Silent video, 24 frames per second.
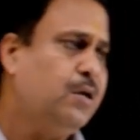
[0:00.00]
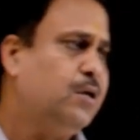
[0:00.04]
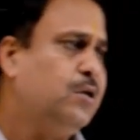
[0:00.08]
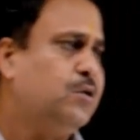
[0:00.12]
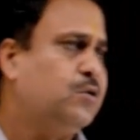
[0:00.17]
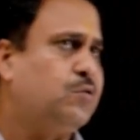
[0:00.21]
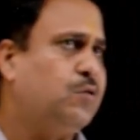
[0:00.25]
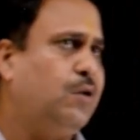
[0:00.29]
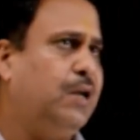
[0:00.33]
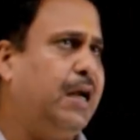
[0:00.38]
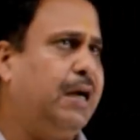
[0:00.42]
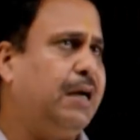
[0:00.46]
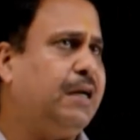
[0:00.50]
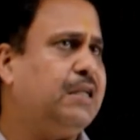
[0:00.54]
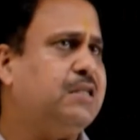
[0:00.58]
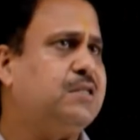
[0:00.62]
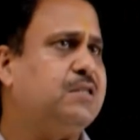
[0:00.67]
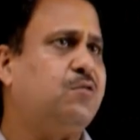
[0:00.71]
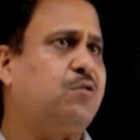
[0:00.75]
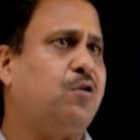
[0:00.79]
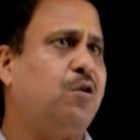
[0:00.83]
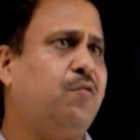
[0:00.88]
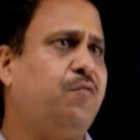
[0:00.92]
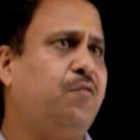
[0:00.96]
So let us
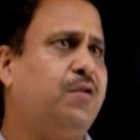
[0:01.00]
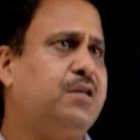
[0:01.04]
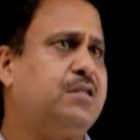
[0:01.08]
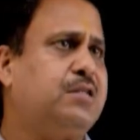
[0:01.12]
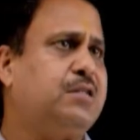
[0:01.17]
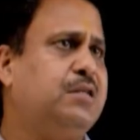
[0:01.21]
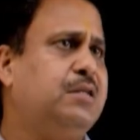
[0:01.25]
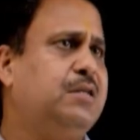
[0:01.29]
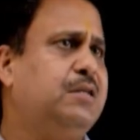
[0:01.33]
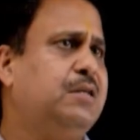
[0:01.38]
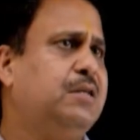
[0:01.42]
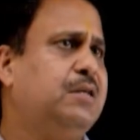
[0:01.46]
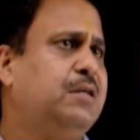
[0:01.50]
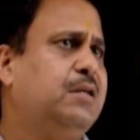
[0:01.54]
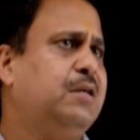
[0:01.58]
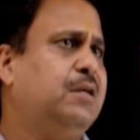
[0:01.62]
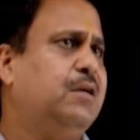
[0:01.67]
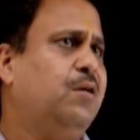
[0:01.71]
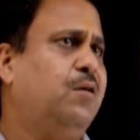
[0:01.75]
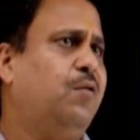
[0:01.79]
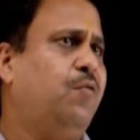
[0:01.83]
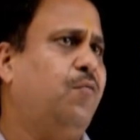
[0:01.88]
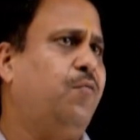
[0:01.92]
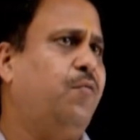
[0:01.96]
draw first
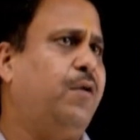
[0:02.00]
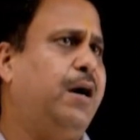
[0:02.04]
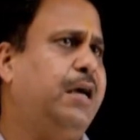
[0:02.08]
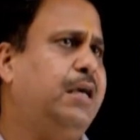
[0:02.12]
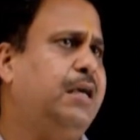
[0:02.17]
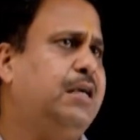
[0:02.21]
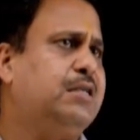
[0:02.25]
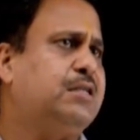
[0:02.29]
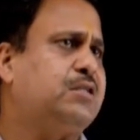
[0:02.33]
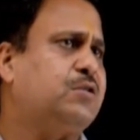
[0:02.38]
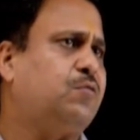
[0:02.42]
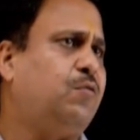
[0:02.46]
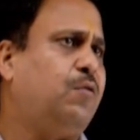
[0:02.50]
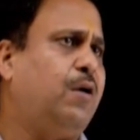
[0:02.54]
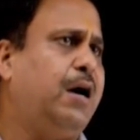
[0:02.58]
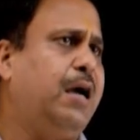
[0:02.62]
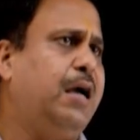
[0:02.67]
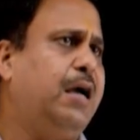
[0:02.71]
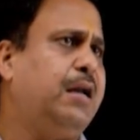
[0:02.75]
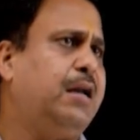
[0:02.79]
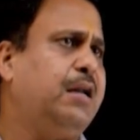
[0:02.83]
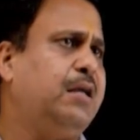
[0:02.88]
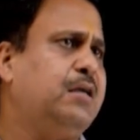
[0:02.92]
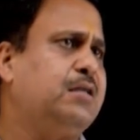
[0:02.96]
y
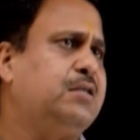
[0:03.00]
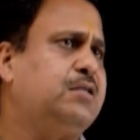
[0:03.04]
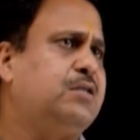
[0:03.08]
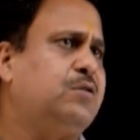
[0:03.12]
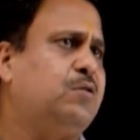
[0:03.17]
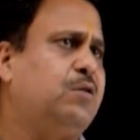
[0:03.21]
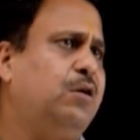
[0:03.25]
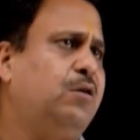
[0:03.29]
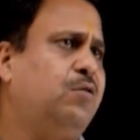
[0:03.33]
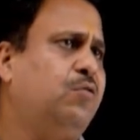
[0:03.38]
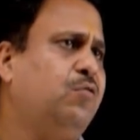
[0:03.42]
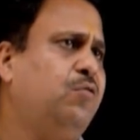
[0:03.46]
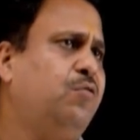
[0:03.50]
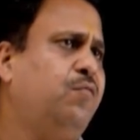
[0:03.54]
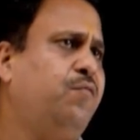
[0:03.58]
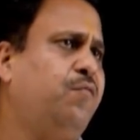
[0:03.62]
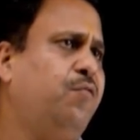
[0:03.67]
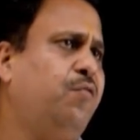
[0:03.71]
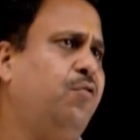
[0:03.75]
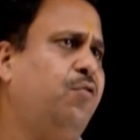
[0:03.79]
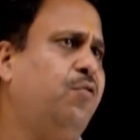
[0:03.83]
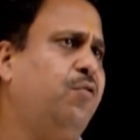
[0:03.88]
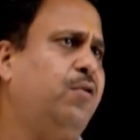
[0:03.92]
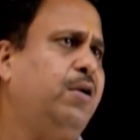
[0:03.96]
square is equal to
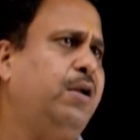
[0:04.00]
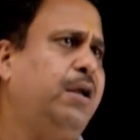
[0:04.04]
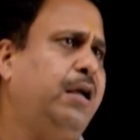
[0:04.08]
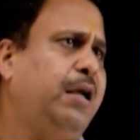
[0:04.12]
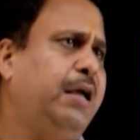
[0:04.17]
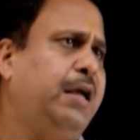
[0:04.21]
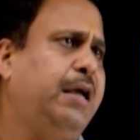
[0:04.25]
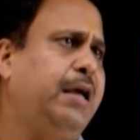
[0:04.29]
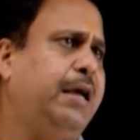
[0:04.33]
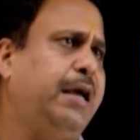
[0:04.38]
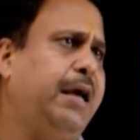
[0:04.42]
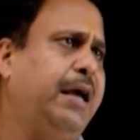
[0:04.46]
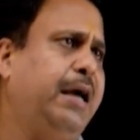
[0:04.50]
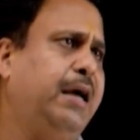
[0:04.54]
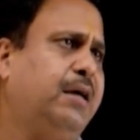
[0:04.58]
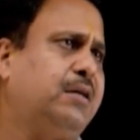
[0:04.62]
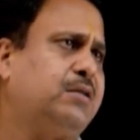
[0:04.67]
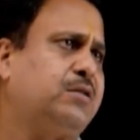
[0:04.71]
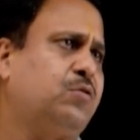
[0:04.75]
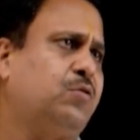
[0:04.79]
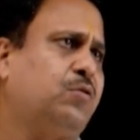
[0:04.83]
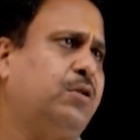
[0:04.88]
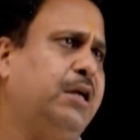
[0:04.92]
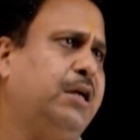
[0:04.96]

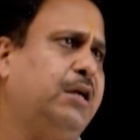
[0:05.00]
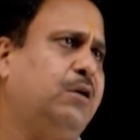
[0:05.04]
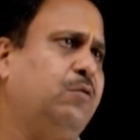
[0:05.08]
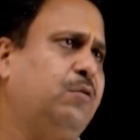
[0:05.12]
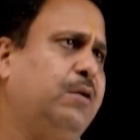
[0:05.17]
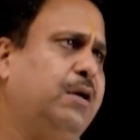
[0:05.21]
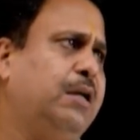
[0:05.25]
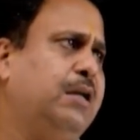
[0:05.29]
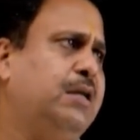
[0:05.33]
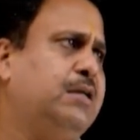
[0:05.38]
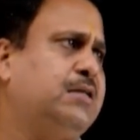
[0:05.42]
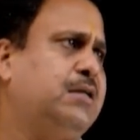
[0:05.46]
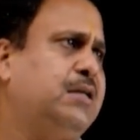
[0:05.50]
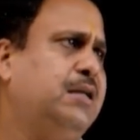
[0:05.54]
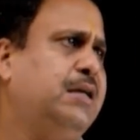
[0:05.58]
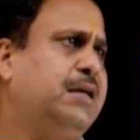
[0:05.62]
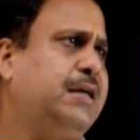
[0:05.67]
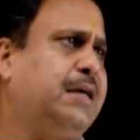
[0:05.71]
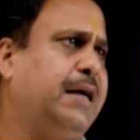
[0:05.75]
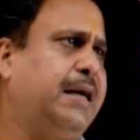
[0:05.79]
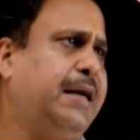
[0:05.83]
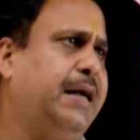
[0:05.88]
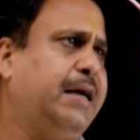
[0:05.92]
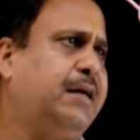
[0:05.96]
4ax so that you can easily
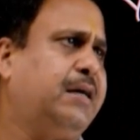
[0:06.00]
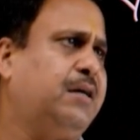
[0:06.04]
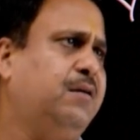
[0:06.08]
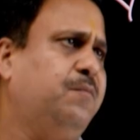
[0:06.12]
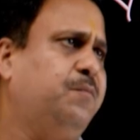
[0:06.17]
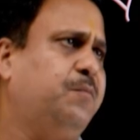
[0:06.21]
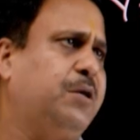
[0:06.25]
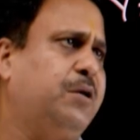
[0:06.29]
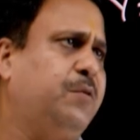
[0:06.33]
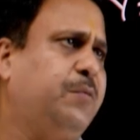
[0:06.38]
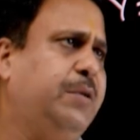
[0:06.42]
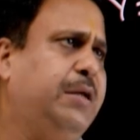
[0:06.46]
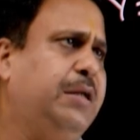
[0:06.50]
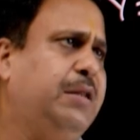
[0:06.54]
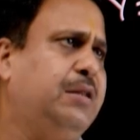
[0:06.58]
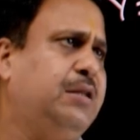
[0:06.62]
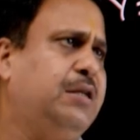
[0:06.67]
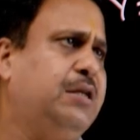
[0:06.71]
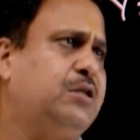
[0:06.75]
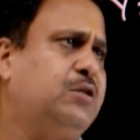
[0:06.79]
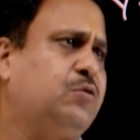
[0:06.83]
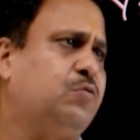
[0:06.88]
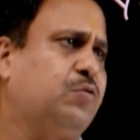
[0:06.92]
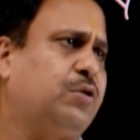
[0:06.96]
connect between
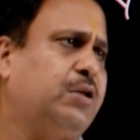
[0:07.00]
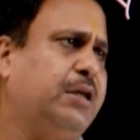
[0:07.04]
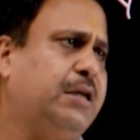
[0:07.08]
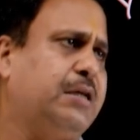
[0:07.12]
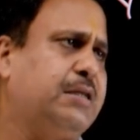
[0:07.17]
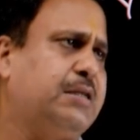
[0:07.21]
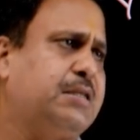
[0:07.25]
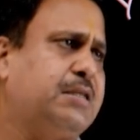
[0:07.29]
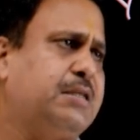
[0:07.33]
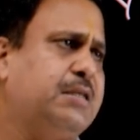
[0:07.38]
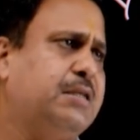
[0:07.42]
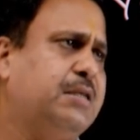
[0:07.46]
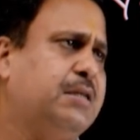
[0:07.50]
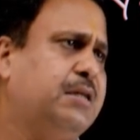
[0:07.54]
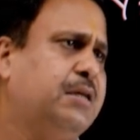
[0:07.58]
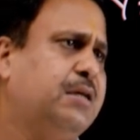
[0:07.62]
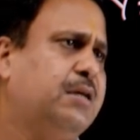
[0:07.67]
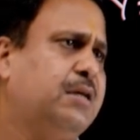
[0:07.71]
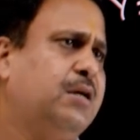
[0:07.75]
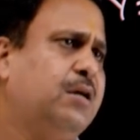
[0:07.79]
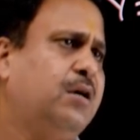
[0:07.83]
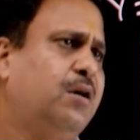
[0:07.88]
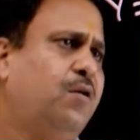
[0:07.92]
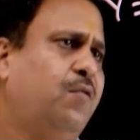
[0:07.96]
these two things.
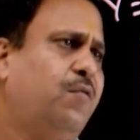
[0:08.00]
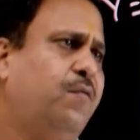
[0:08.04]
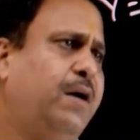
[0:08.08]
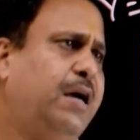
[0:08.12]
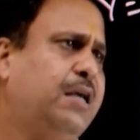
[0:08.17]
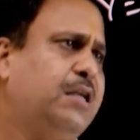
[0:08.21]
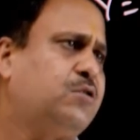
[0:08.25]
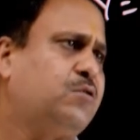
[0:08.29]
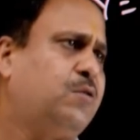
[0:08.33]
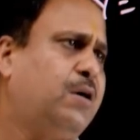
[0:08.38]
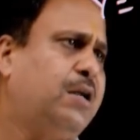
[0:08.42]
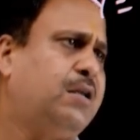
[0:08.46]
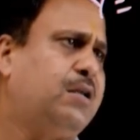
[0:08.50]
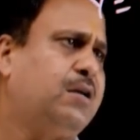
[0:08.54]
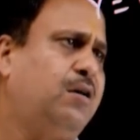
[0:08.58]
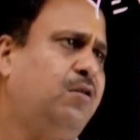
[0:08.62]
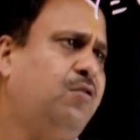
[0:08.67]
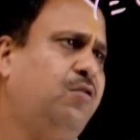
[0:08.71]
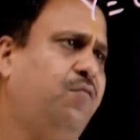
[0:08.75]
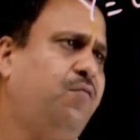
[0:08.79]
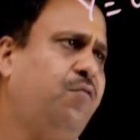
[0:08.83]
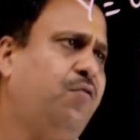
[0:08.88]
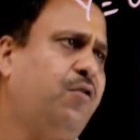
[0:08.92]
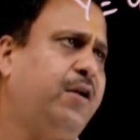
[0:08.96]
Y square is equal
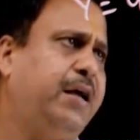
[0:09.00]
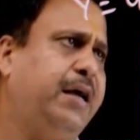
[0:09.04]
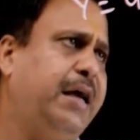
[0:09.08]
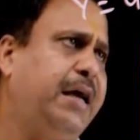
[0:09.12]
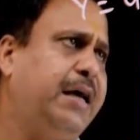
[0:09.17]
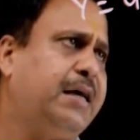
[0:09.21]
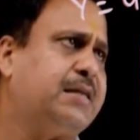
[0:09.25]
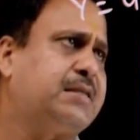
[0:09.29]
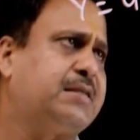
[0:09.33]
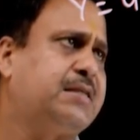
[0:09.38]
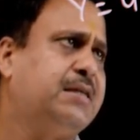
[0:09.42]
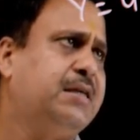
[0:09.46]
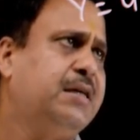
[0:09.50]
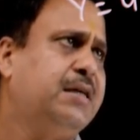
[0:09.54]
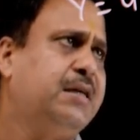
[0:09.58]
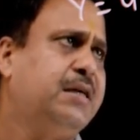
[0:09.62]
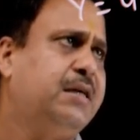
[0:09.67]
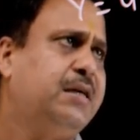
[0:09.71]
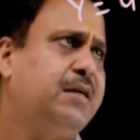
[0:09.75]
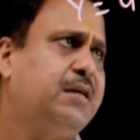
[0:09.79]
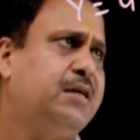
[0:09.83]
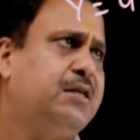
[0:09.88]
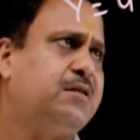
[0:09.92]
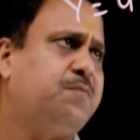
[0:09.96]
to 4ax
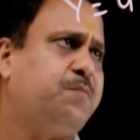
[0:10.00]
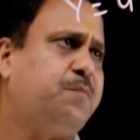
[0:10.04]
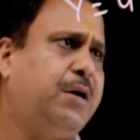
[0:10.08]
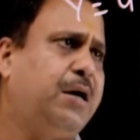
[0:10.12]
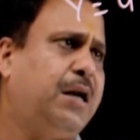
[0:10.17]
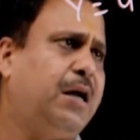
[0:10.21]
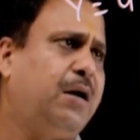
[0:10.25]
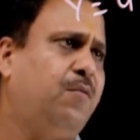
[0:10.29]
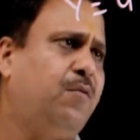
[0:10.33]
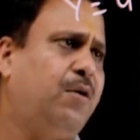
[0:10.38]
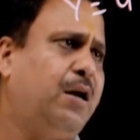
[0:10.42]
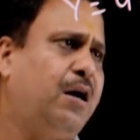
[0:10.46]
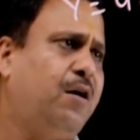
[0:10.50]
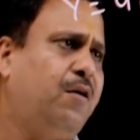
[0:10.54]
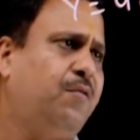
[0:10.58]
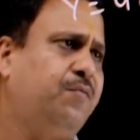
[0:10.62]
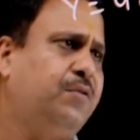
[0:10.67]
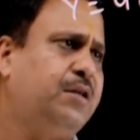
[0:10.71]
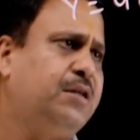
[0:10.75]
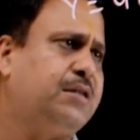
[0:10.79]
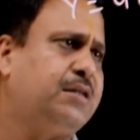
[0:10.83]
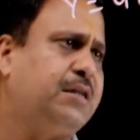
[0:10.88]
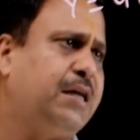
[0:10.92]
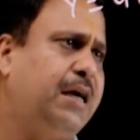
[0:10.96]
is parabola of
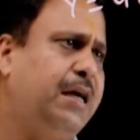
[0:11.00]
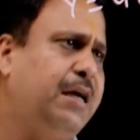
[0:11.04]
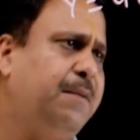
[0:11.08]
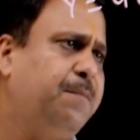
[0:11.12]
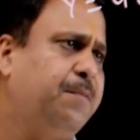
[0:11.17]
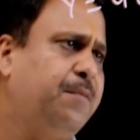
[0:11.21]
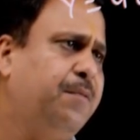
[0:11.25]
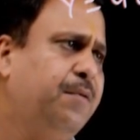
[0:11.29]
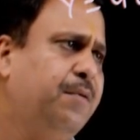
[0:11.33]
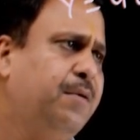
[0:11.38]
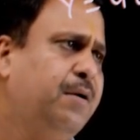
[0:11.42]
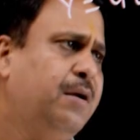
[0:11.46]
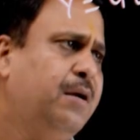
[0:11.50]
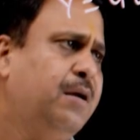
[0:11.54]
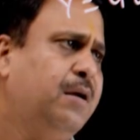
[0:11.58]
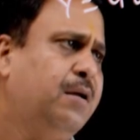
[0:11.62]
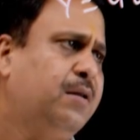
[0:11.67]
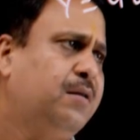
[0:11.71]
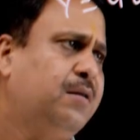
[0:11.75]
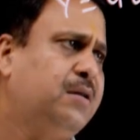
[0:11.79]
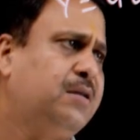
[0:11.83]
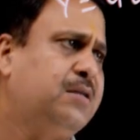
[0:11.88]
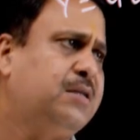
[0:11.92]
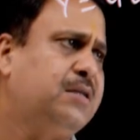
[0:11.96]
this type.
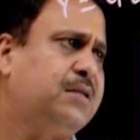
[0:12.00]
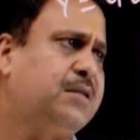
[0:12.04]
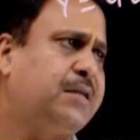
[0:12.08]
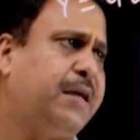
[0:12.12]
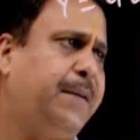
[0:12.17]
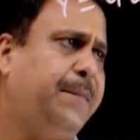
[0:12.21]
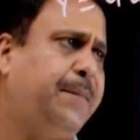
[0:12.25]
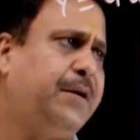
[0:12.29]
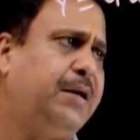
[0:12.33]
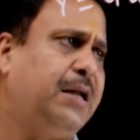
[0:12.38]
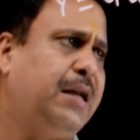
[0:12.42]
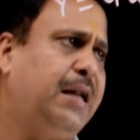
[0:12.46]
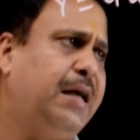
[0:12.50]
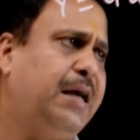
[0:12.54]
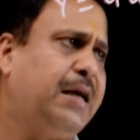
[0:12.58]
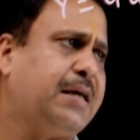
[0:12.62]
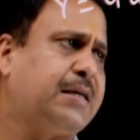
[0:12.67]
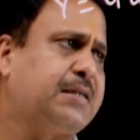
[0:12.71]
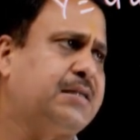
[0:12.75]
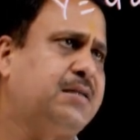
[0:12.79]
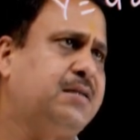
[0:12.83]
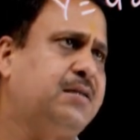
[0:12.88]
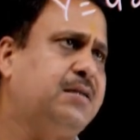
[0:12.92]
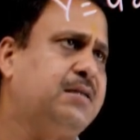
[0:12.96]
This is capital
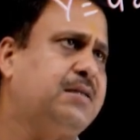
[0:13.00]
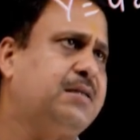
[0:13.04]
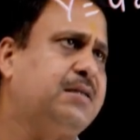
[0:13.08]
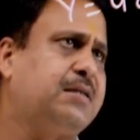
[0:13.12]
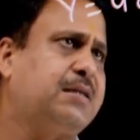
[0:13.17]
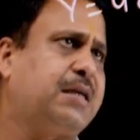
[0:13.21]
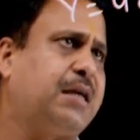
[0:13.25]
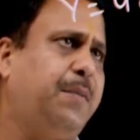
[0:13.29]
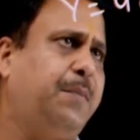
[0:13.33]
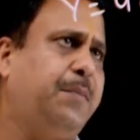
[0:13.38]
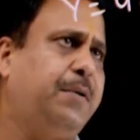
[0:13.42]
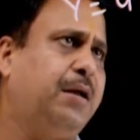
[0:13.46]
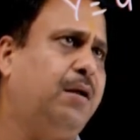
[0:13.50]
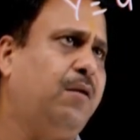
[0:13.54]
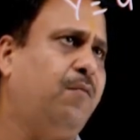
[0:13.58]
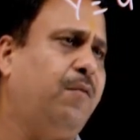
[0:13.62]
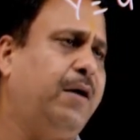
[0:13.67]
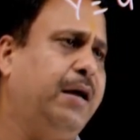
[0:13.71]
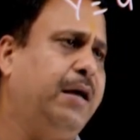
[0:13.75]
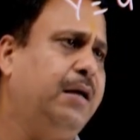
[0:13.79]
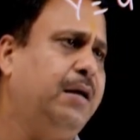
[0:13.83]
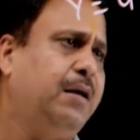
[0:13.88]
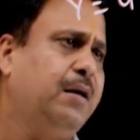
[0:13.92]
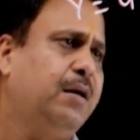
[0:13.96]
X, this is capital
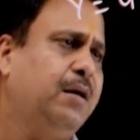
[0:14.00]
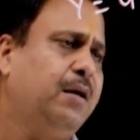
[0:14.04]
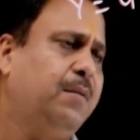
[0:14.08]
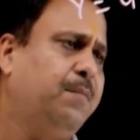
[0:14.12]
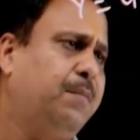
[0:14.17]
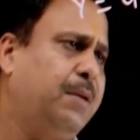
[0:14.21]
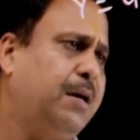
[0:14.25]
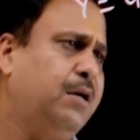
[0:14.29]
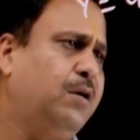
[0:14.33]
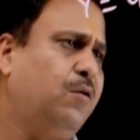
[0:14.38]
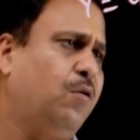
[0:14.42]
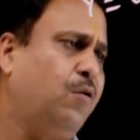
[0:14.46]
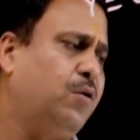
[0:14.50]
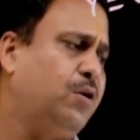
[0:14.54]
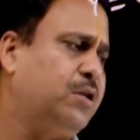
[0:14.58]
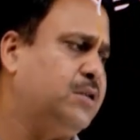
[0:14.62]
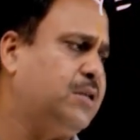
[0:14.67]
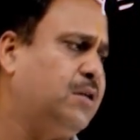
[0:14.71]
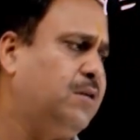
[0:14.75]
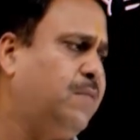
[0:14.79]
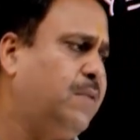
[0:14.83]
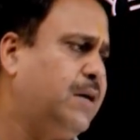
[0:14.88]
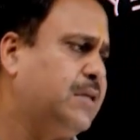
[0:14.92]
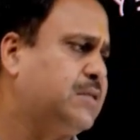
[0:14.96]
Y. My
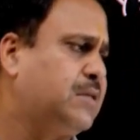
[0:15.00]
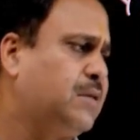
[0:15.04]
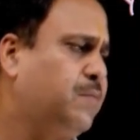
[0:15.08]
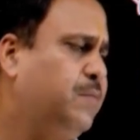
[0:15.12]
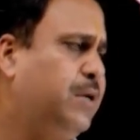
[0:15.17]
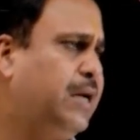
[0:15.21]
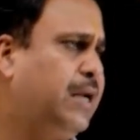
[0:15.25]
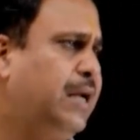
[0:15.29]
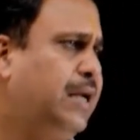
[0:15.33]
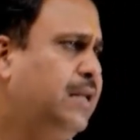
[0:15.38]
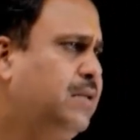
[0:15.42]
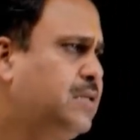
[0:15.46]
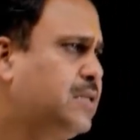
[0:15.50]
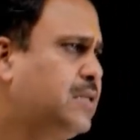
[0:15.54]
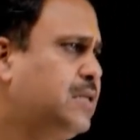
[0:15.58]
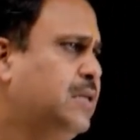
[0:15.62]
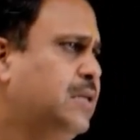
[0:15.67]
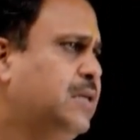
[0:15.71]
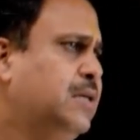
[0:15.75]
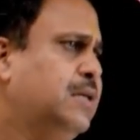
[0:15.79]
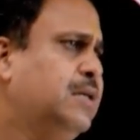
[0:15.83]
original was somewhere else.